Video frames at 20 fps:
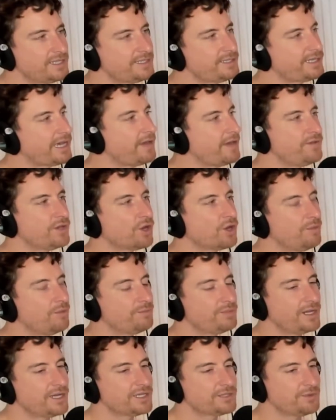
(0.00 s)
savior
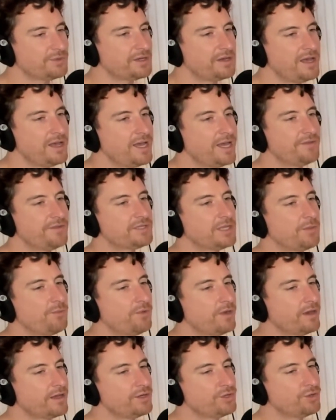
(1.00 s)
complex where if
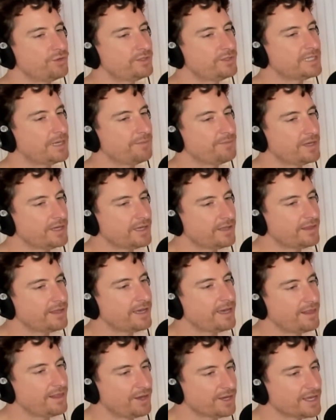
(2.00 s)
someone can do something and
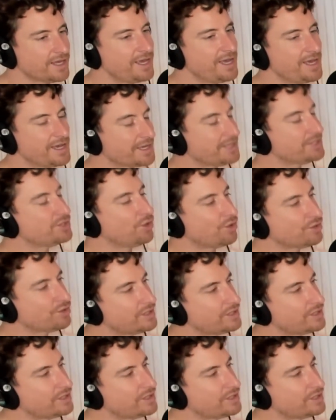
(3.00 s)
they like can talk the